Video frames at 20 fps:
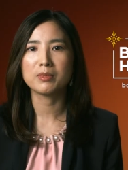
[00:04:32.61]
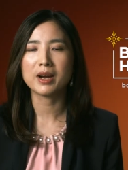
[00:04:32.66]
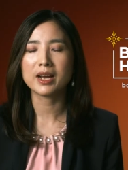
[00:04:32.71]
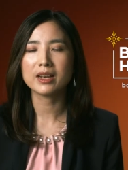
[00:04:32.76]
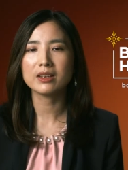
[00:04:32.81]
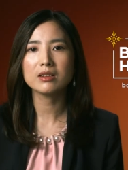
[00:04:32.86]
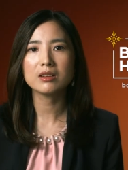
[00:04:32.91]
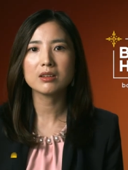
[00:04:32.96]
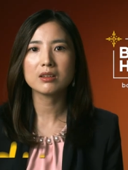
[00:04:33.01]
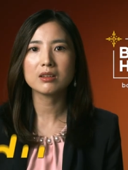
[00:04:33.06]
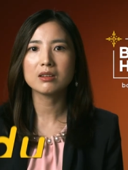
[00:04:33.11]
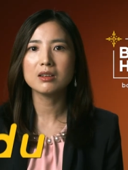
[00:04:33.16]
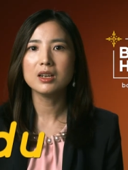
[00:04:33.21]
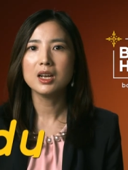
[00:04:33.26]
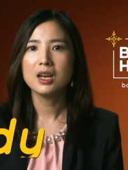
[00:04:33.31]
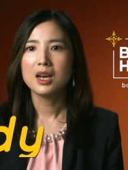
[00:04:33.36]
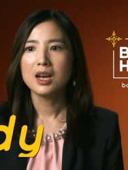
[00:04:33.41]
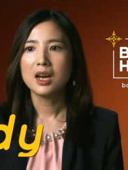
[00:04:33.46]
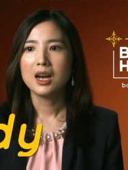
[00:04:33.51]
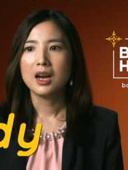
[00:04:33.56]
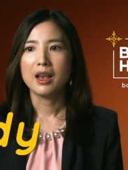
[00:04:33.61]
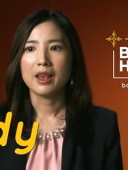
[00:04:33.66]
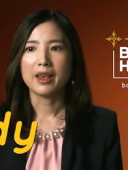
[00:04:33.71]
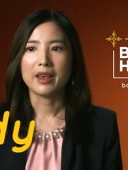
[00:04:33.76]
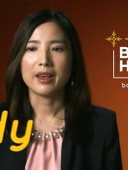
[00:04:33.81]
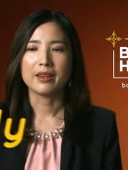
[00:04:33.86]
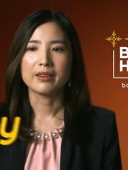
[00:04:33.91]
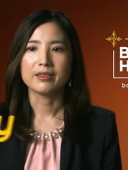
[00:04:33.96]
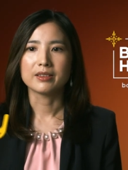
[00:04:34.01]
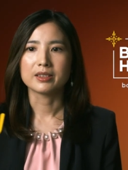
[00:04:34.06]
mic her,
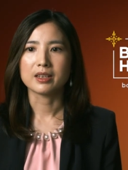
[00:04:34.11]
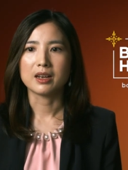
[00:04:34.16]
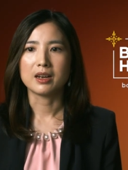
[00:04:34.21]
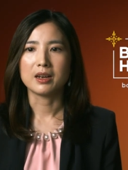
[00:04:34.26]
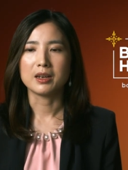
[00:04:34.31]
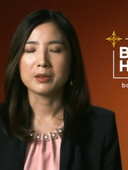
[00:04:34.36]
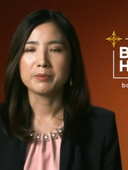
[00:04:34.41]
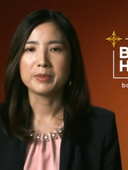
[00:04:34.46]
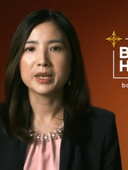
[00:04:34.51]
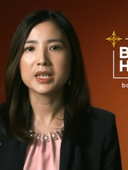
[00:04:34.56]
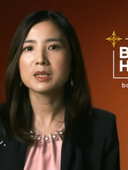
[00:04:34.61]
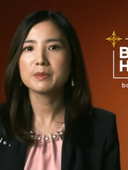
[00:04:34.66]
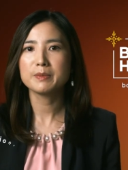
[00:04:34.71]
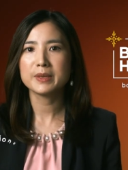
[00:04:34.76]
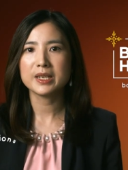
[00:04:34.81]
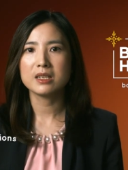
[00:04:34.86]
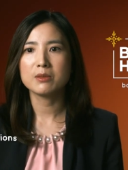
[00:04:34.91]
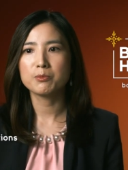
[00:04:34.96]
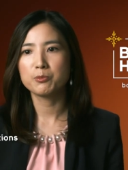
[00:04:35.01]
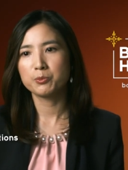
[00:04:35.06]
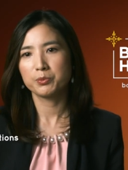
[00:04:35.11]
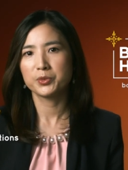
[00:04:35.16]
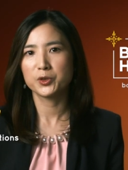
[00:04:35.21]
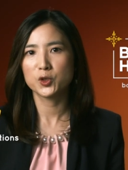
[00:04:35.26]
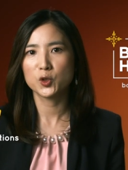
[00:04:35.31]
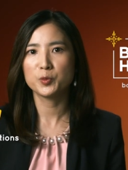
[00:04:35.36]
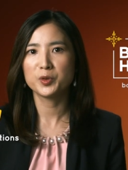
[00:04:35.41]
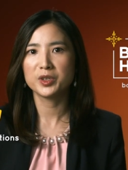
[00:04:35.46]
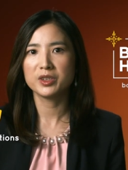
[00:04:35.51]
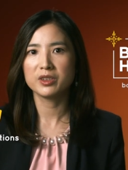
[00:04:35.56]
and it makes me
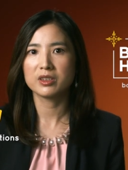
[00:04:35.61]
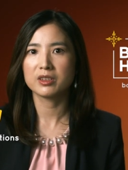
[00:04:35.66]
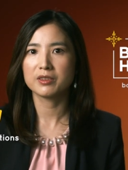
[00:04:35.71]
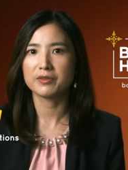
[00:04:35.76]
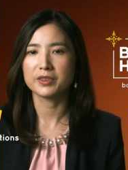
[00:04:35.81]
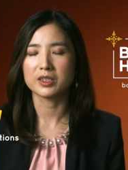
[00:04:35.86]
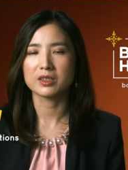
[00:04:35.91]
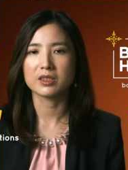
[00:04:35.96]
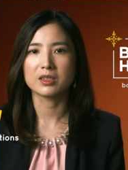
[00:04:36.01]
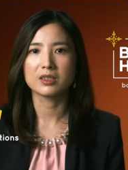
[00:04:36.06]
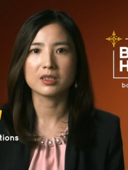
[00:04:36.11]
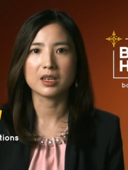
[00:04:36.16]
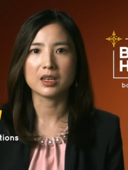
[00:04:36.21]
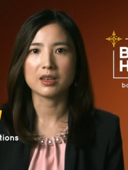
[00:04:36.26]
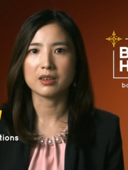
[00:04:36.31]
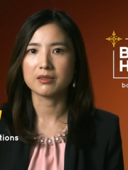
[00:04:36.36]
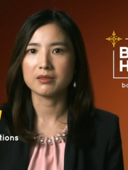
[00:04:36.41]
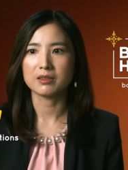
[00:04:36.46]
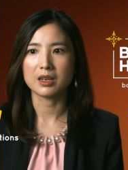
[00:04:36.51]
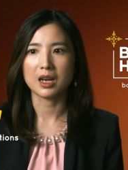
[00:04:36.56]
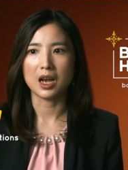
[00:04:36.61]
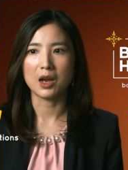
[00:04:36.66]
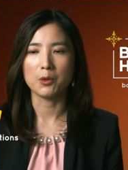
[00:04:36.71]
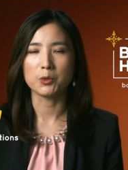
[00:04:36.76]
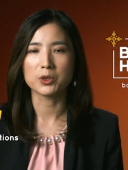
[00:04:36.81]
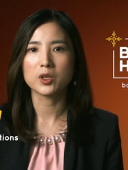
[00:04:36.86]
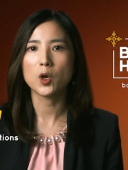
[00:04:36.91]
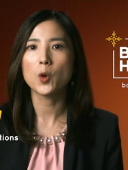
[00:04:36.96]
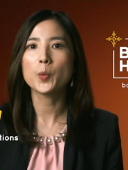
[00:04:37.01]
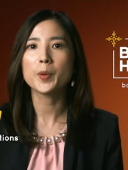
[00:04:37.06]
super nervous because I
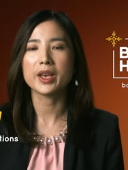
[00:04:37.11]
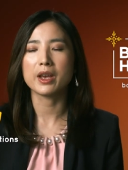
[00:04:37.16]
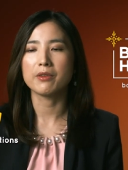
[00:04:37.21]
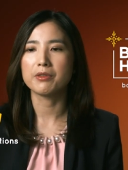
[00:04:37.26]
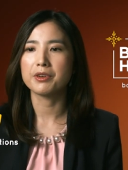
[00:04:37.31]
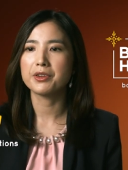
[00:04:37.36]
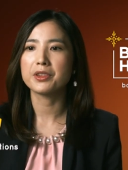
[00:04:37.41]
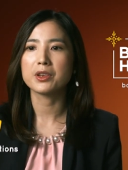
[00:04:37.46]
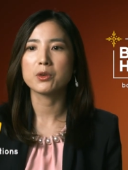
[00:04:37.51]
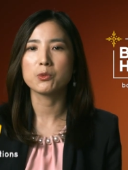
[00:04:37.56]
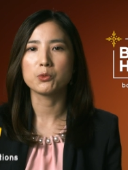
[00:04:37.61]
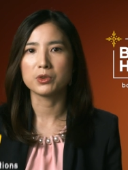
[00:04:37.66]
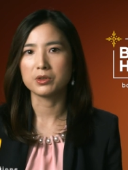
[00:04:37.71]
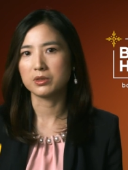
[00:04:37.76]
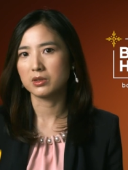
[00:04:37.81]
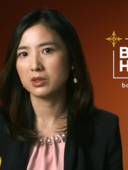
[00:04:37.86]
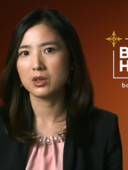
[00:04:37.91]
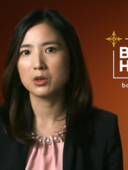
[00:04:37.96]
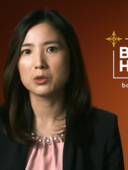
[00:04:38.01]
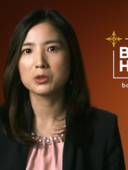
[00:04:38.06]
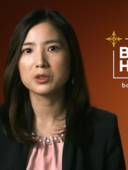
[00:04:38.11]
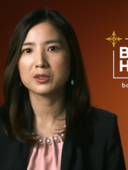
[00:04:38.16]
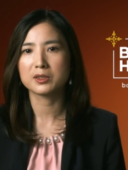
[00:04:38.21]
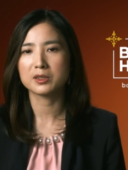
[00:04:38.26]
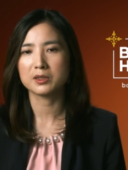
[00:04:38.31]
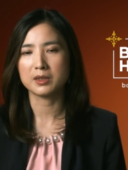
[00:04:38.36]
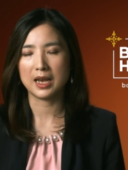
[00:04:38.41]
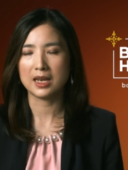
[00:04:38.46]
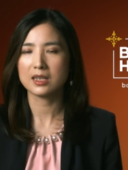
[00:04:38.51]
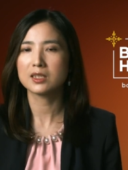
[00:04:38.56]
was hoping everything would go
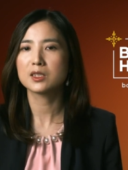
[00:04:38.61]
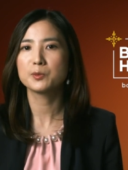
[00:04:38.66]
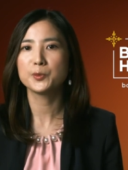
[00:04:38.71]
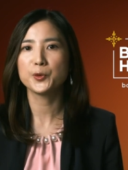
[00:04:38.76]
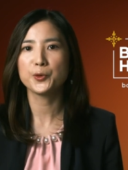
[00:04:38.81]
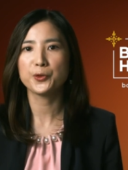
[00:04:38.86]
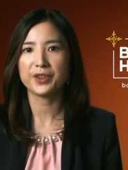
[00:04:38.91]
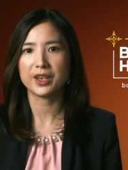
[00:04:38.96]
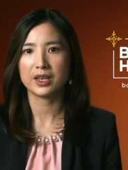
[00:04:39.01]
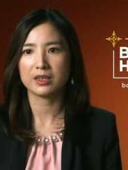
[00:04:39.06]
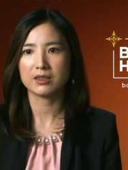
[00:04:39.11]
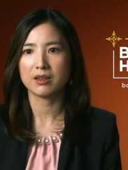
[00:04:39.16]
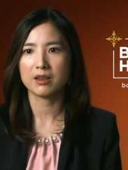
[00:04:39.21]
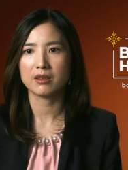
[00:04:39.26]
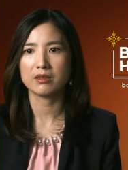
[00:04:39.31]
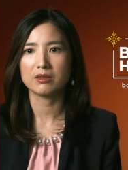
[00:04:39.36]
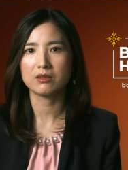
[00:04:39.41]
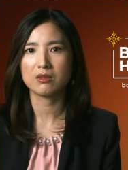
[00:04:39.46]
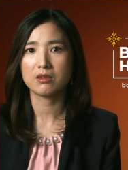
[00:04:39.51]
as smooth as I